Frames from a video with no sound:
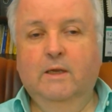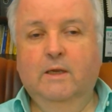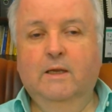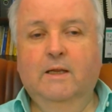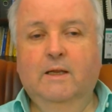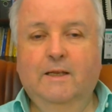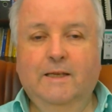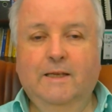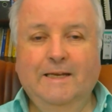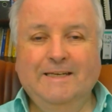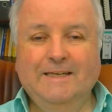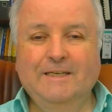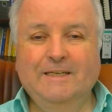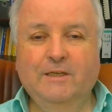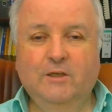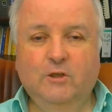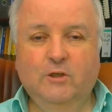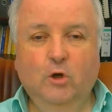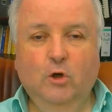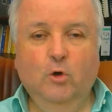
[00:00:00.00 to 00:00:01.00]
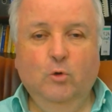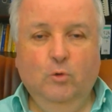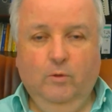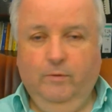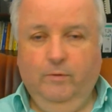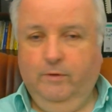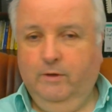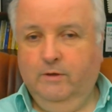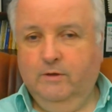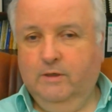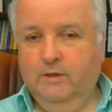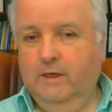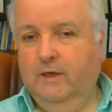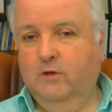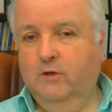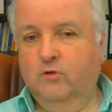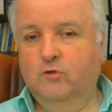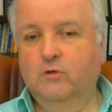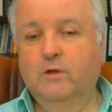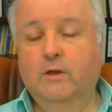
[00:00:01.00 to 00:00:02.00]
letting go of the
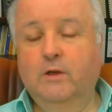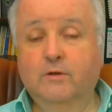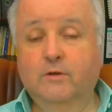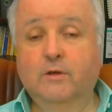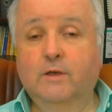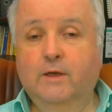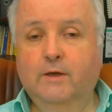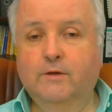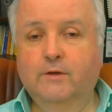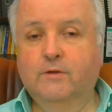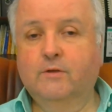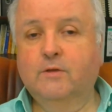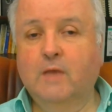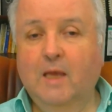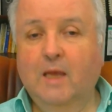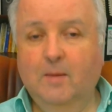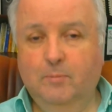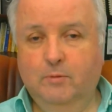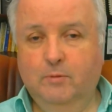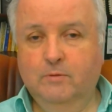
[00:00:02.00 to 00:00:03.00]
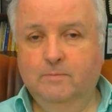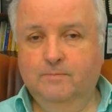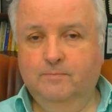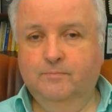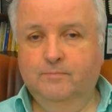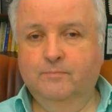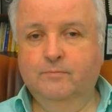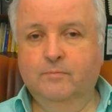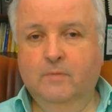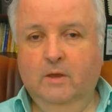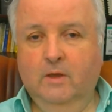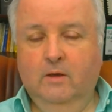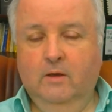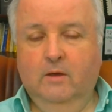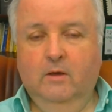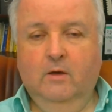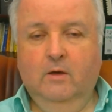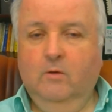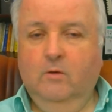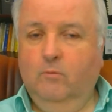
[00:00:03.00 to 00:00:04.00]
intention is the last step,
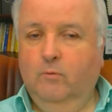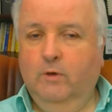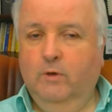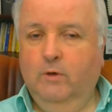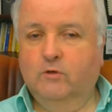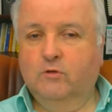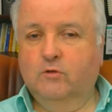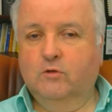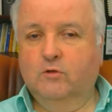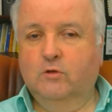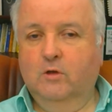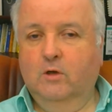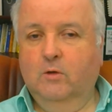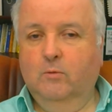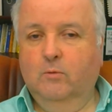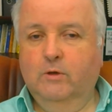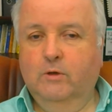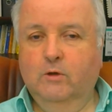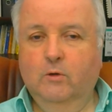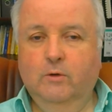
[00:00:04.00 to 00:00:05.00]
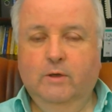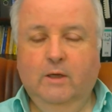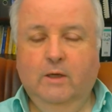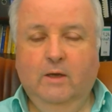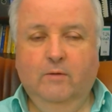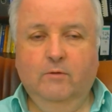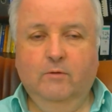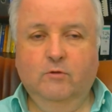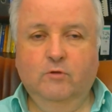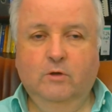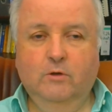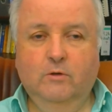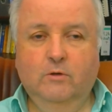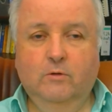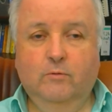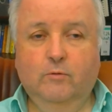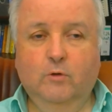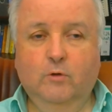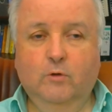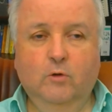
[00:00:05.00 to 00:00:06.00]
which we don't have in
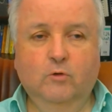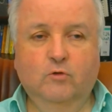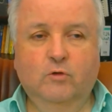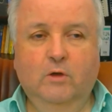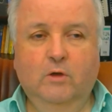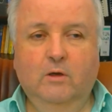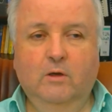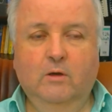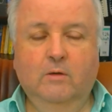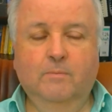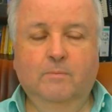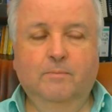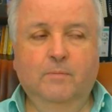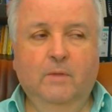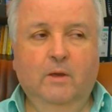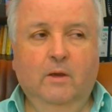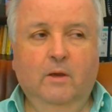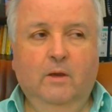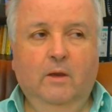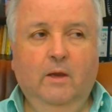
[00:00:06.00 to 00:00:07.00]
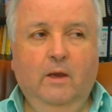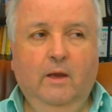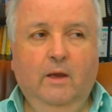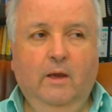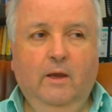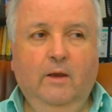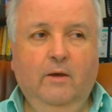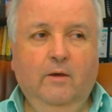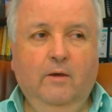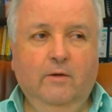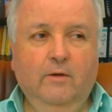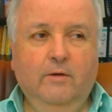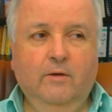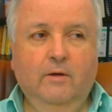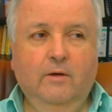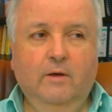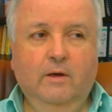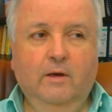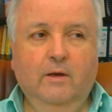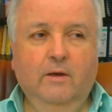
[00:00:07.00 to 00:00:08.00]
generative coaching. And
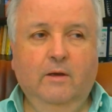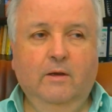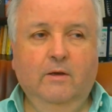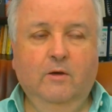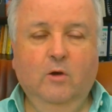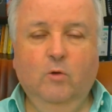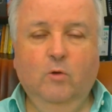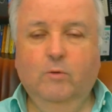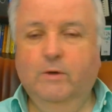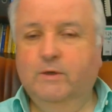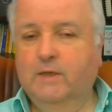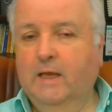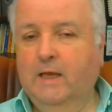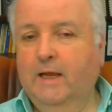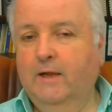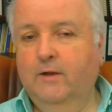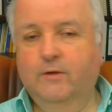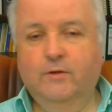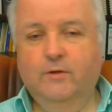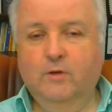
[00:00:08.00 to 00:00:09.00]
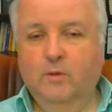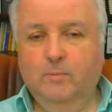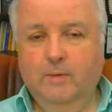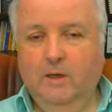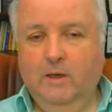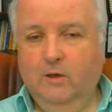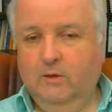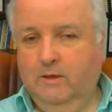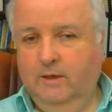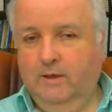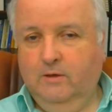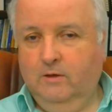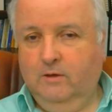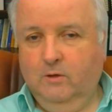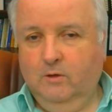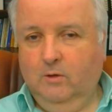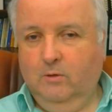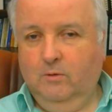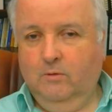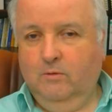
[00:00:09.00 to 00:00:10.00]
no one tells you about letting
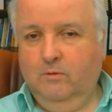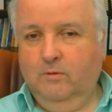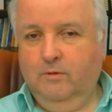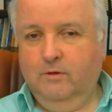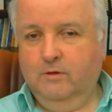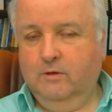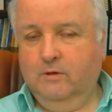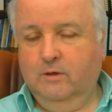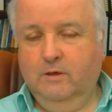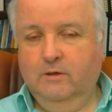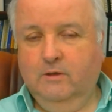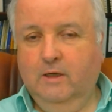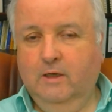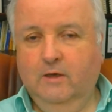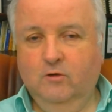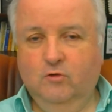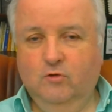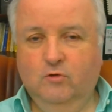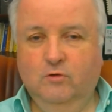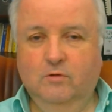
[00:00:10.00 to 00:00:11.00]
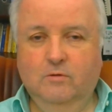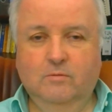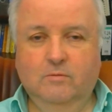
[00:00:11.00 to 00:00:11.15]
go, the intention.